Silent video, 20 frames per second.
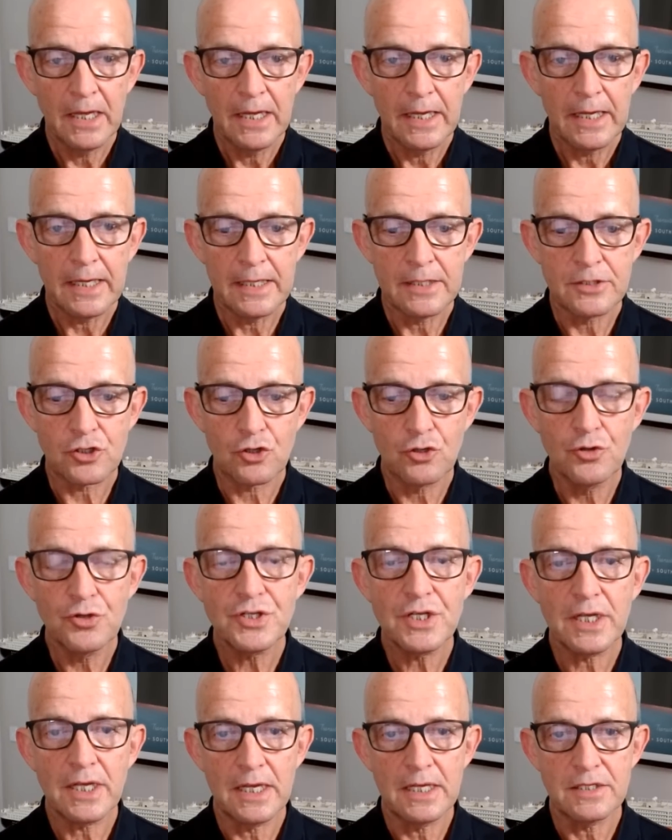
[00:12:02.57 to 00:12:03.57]
is
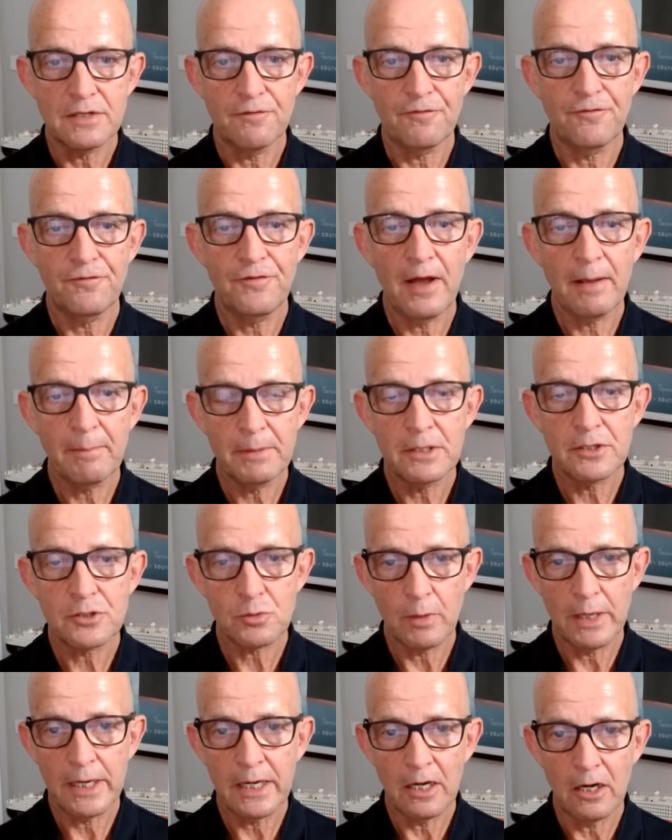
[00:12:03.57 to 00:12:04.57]
cruising is a fabulous
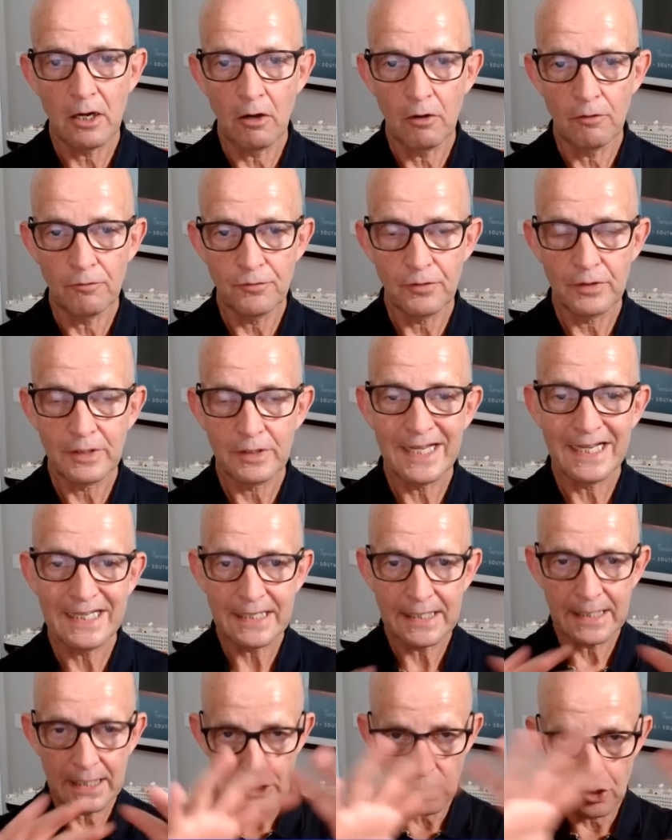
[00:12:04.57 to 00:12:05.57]
way of
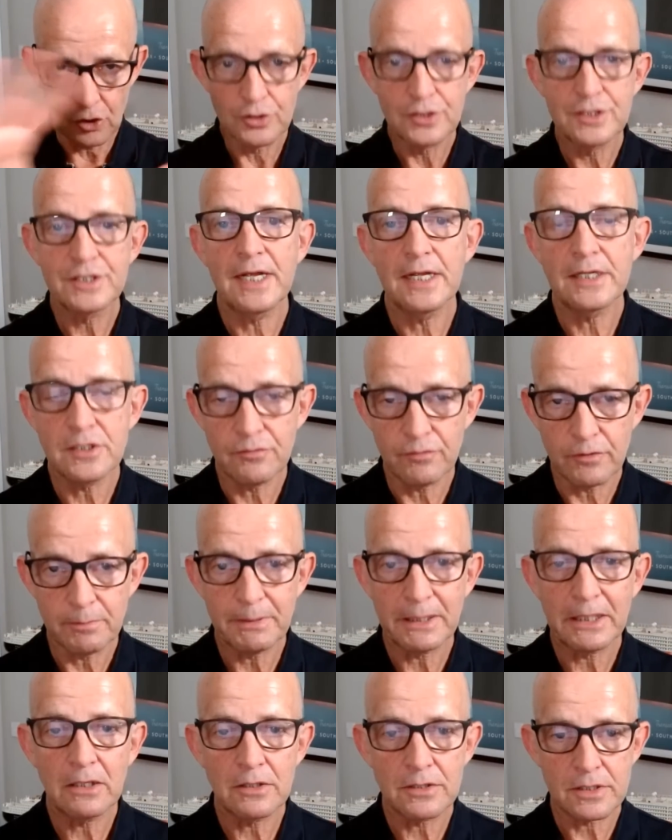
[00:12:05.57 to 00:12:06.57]
getting a good sense of it,
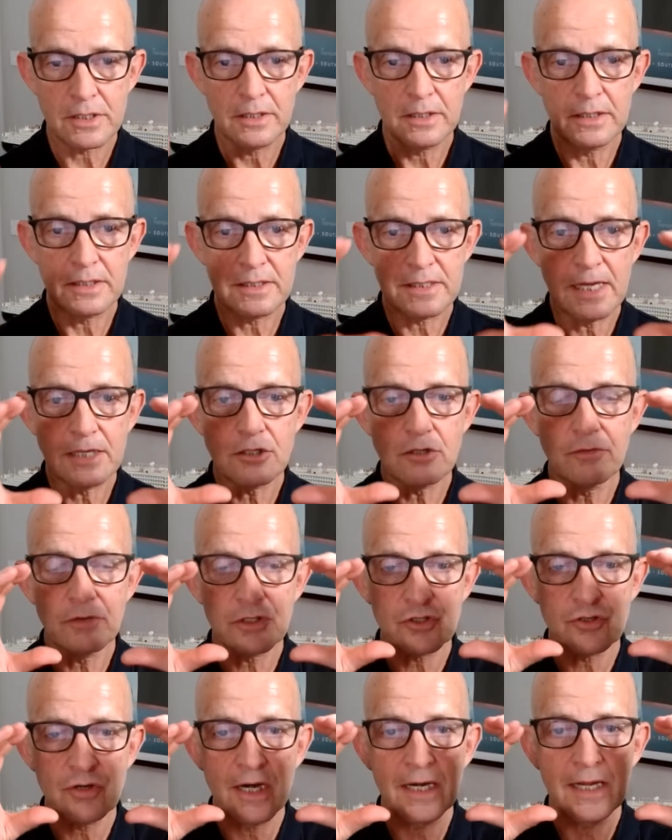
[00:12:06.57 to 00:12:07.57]
because the center of
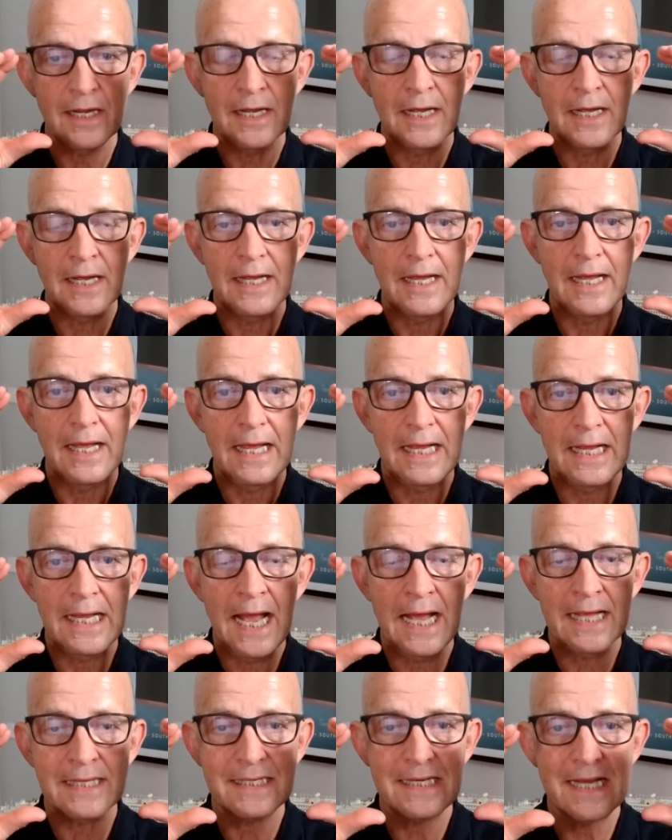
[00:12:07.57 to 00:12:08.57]
Australia, it
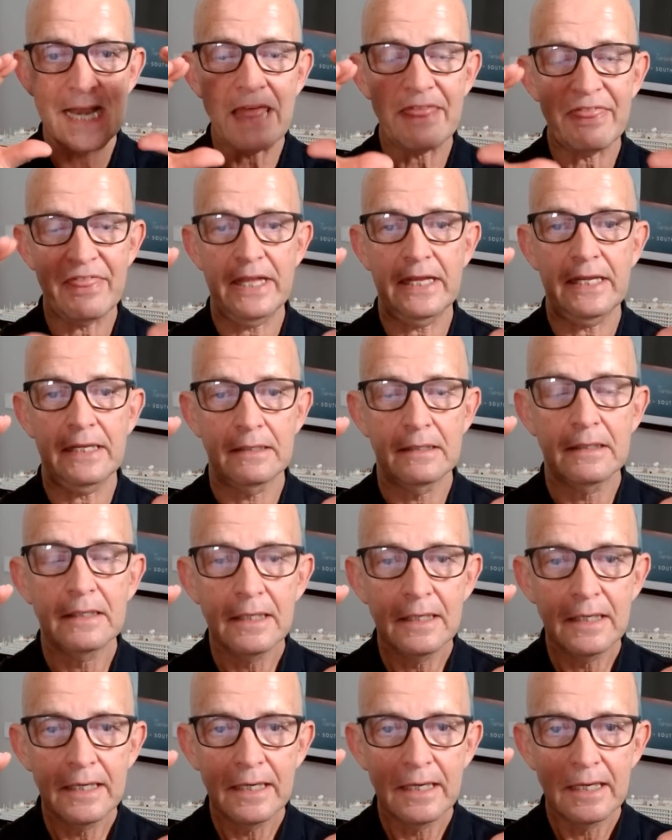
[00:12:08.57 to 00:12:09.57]
has nothing.
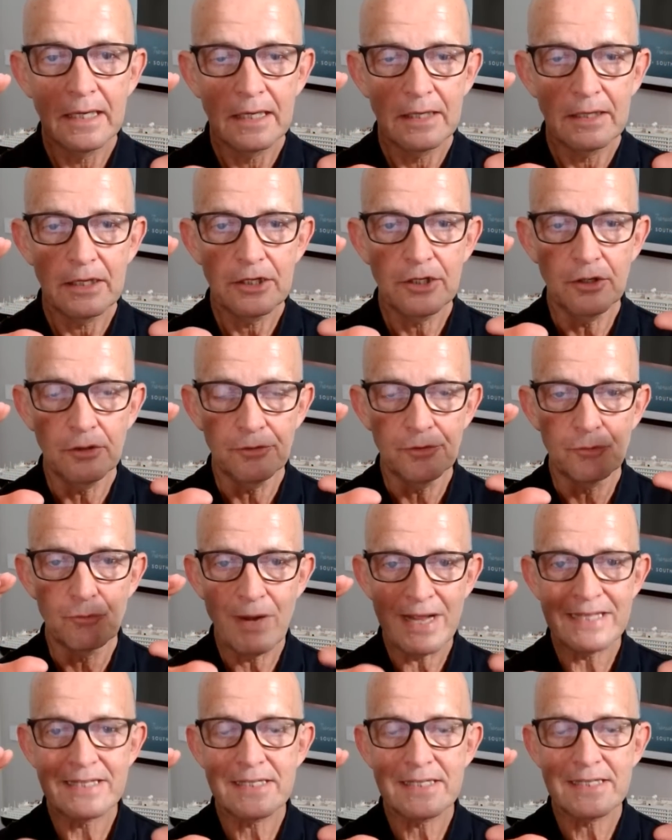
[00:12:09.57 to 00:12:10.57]
The
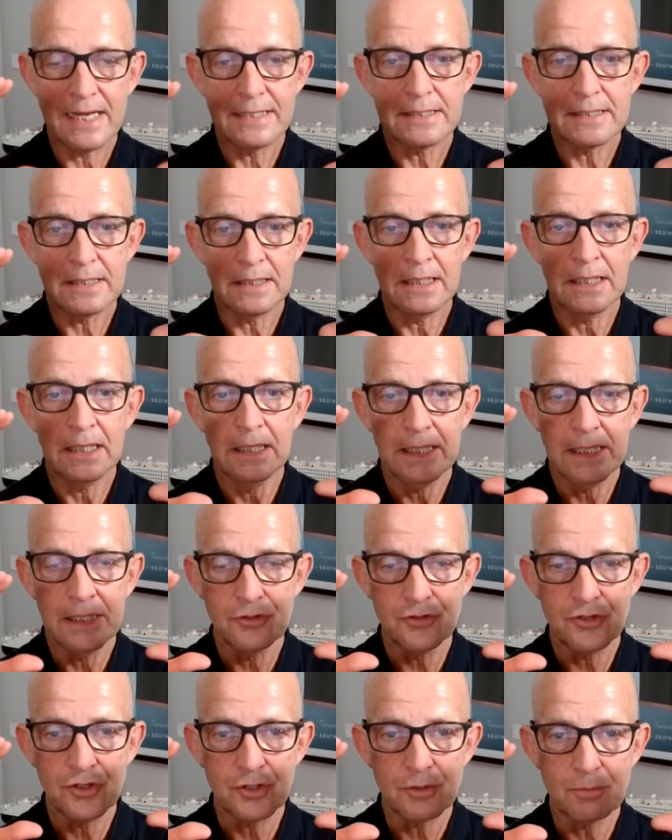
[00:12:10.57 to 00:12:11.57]
red center is
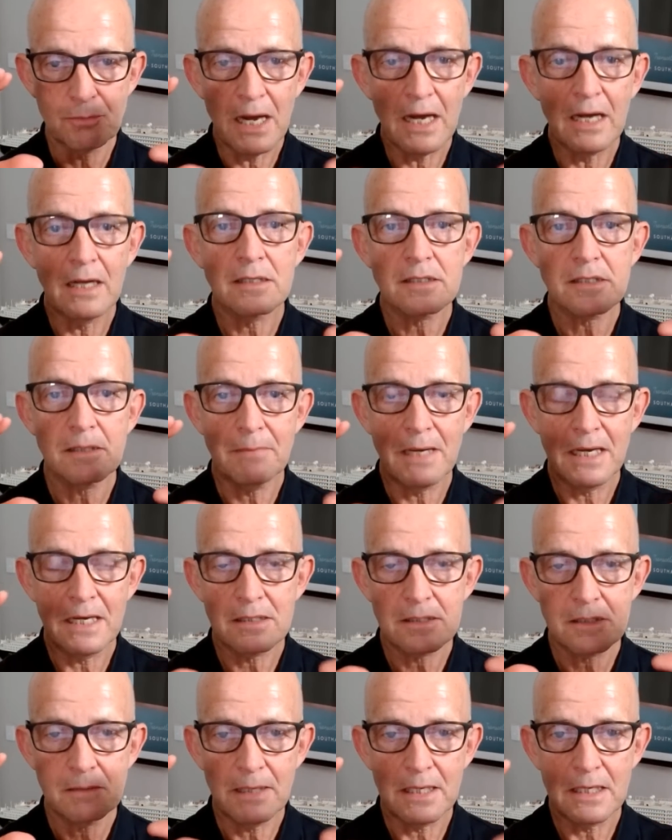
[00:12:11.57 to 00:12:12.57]
just miles and
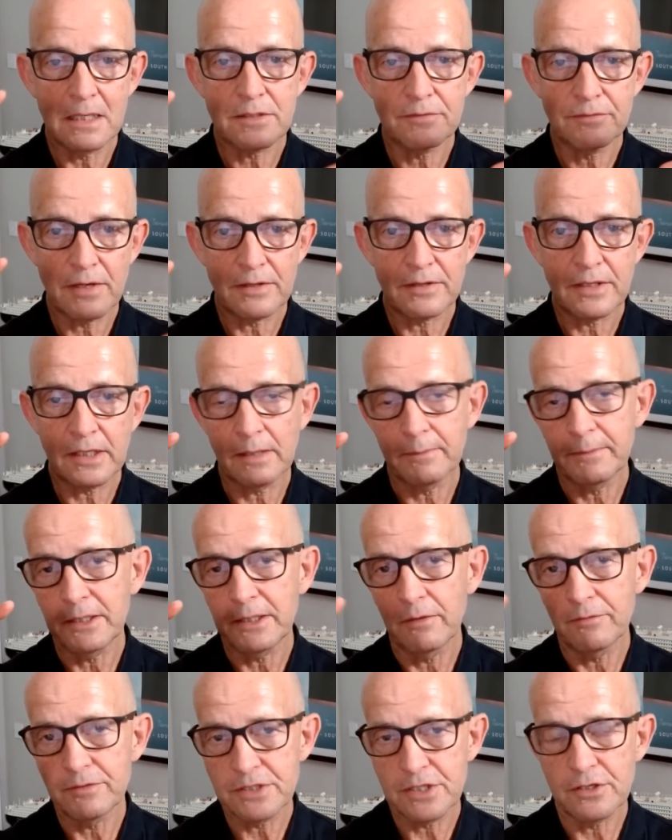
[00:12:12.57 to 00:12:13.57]
miles and miles of nothing. I mean,
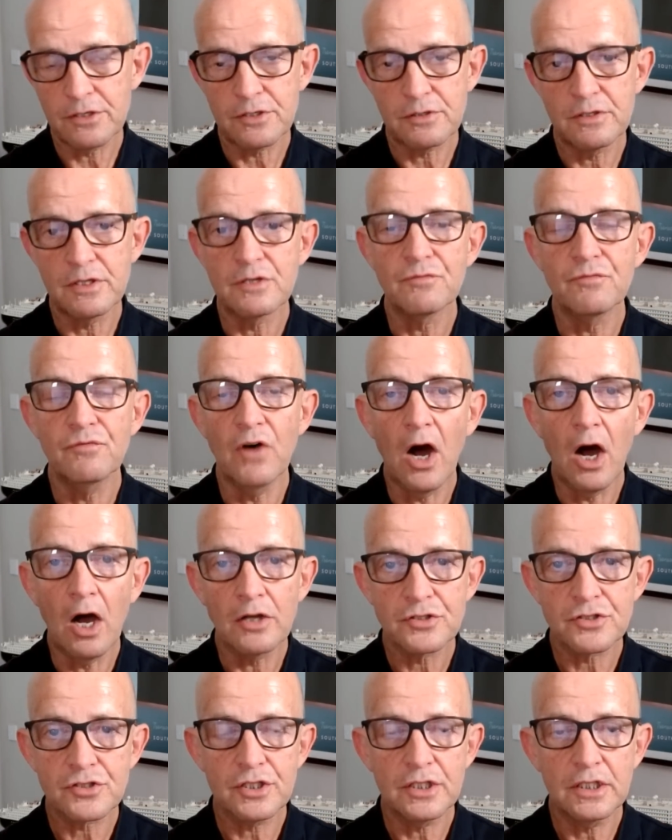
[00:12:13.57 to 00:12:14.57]
obviously there's these
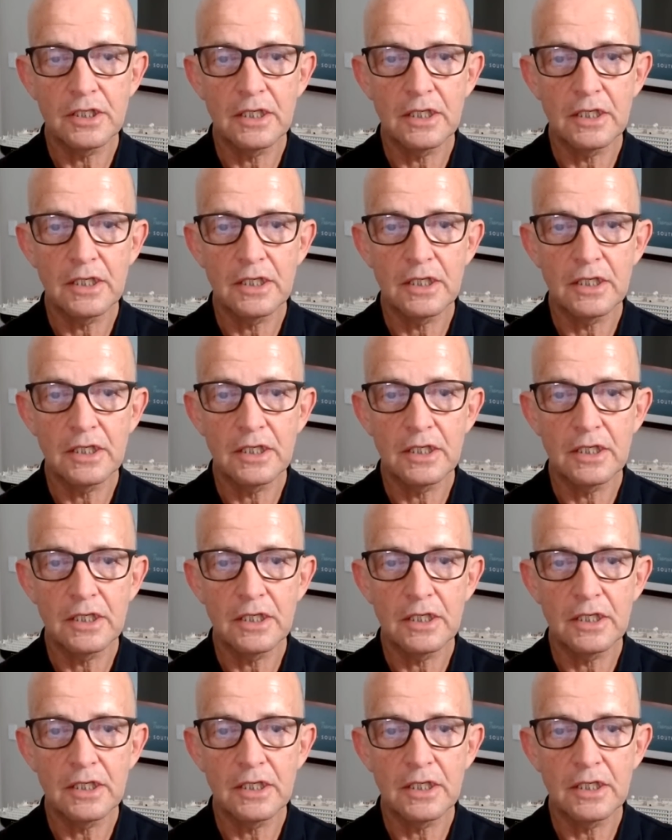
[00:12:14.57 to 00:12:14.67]
vast,